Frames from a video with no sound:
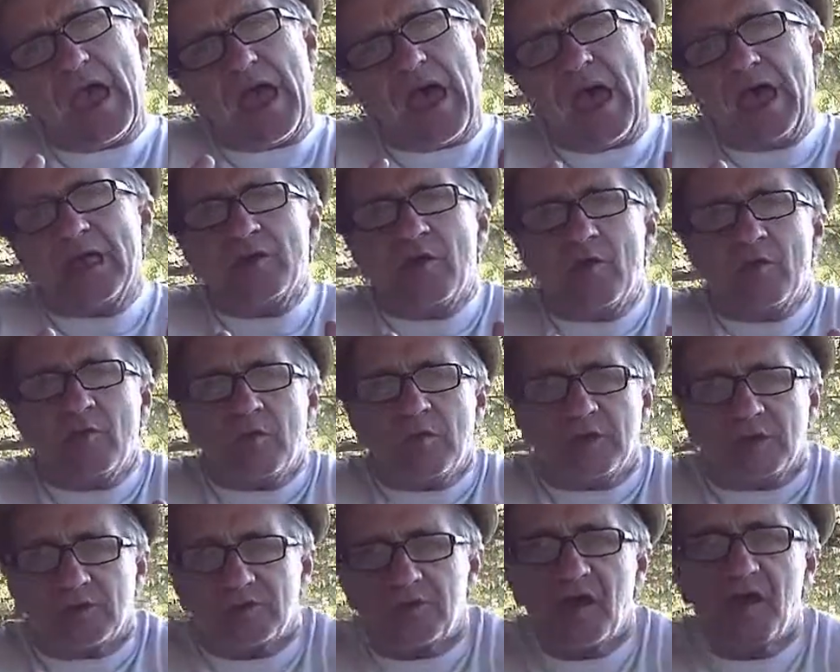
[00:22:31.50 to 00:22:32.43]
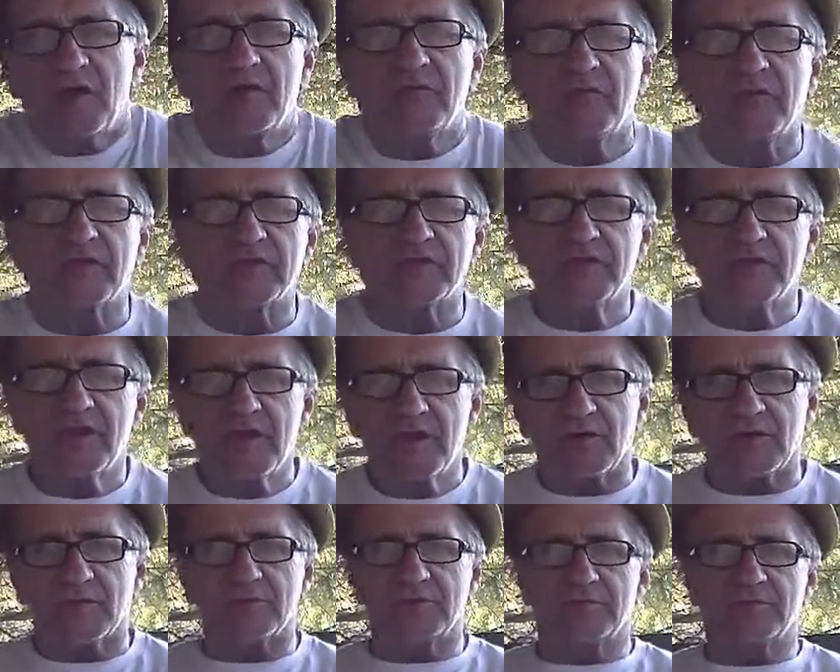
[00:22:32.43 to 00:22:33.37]
I know that it's not of
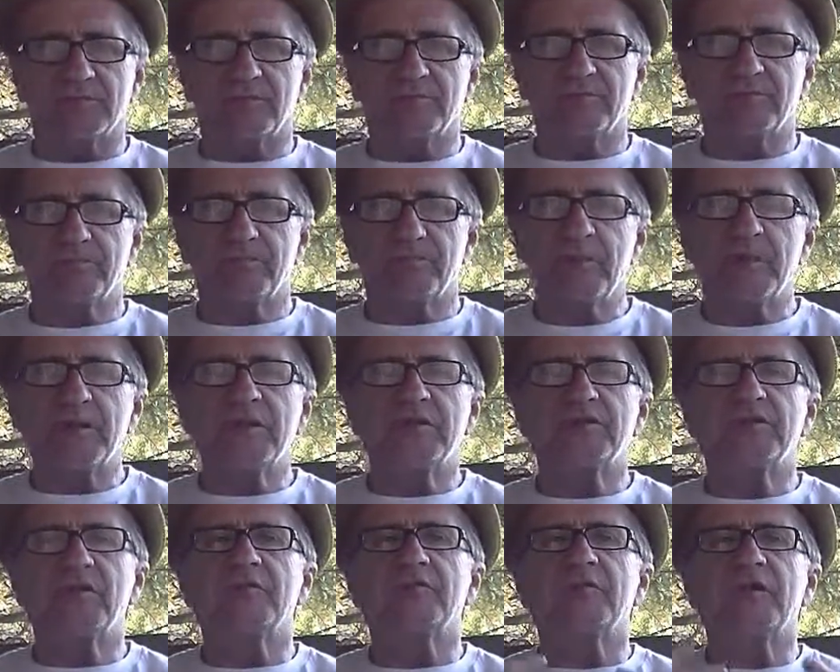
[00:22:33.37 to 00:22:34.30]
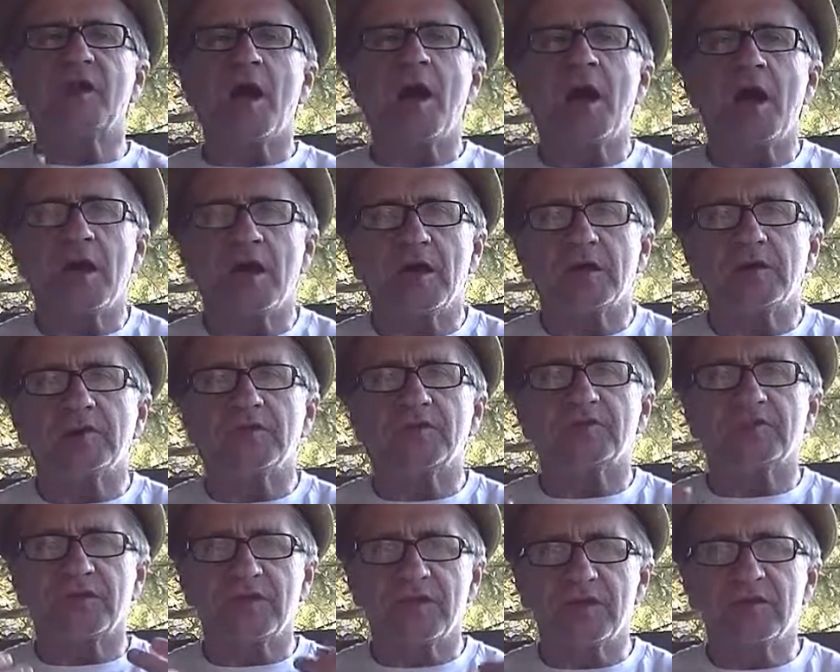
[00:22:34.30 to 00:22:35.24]
ourselves, but it's of
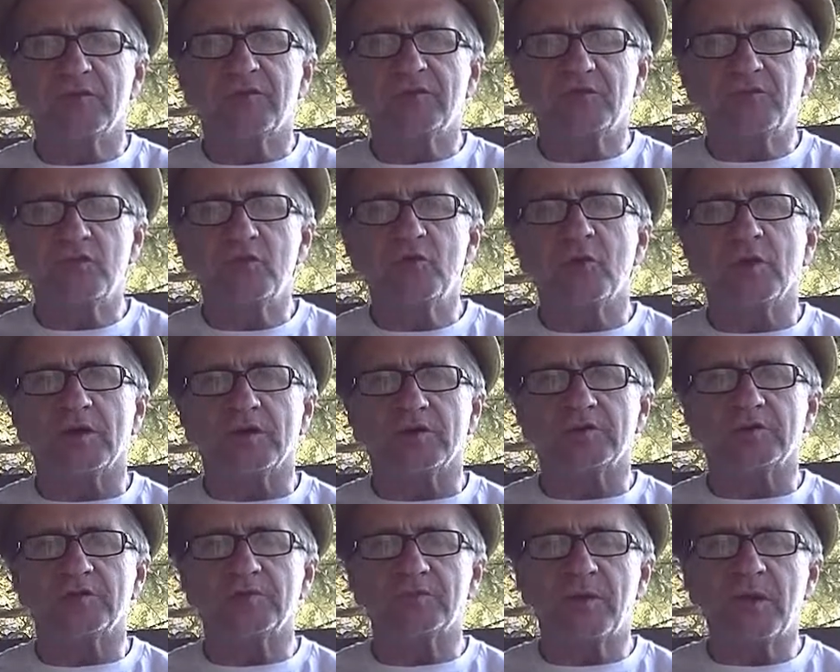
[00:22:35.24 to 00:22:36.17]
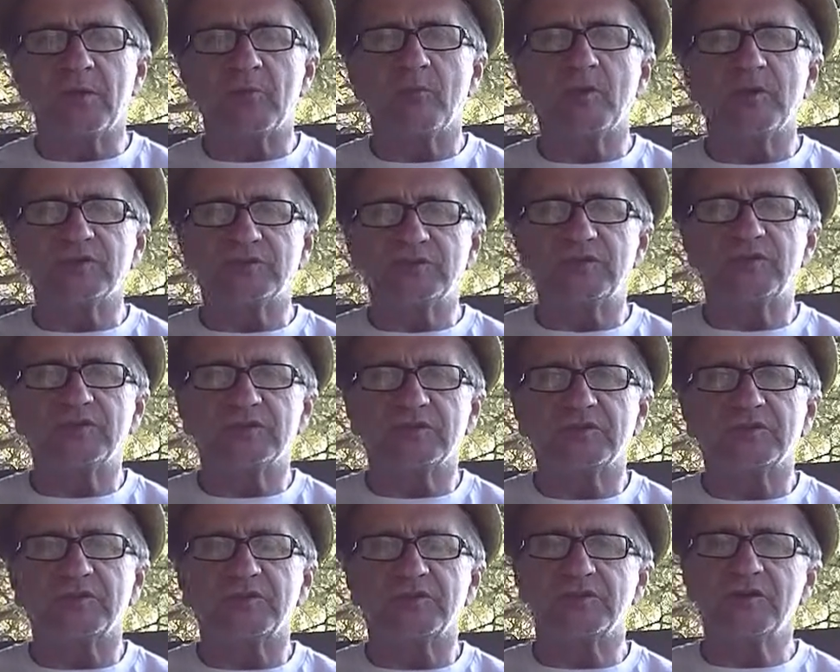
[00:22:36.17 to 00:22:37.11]
God's gift to us by what
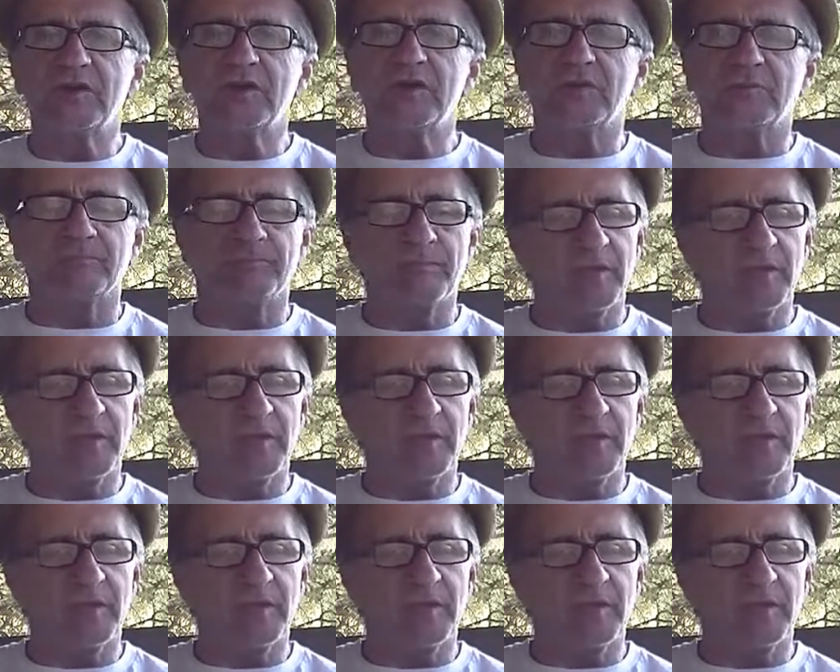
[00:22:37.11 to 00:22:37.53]
Jesus has done.